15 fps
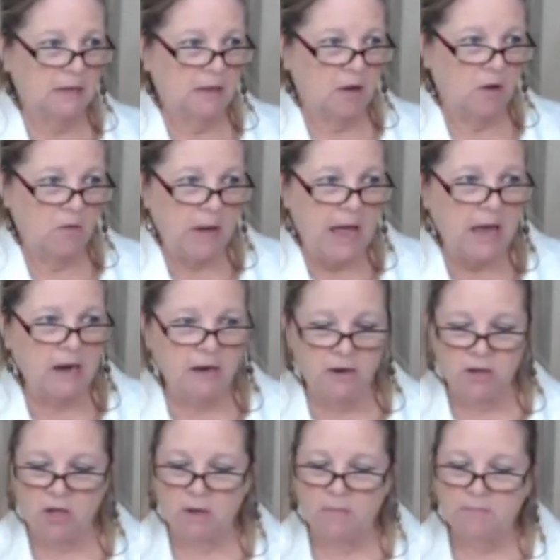Oh,
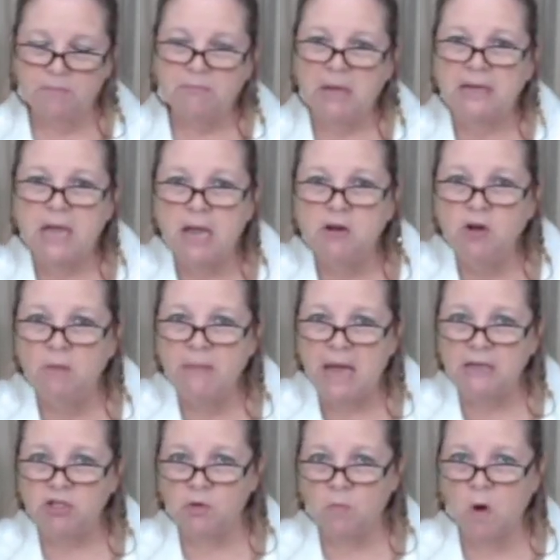hallelujah. But can you
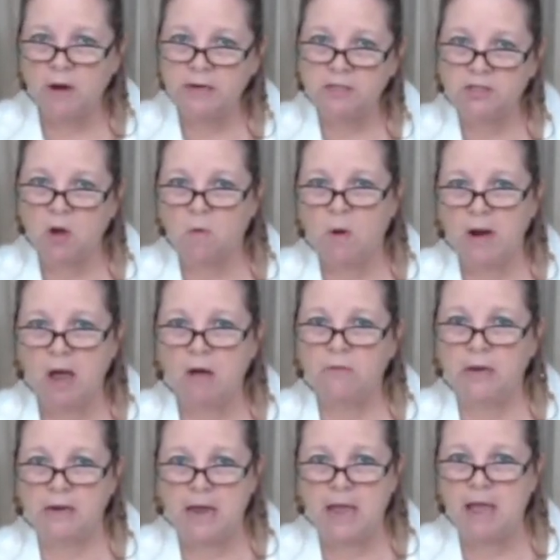imagine what is going on
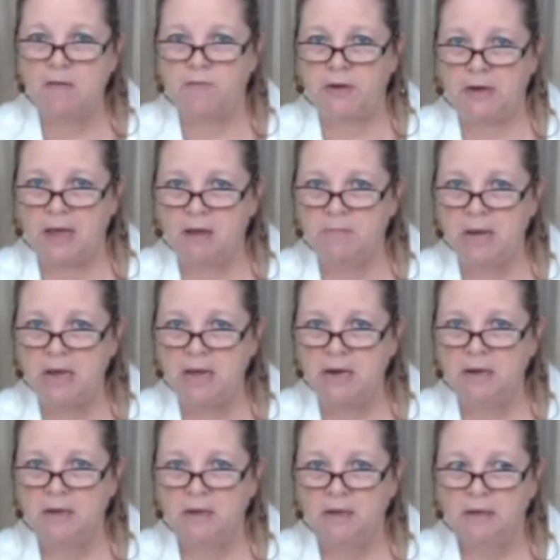in heaven? Amen.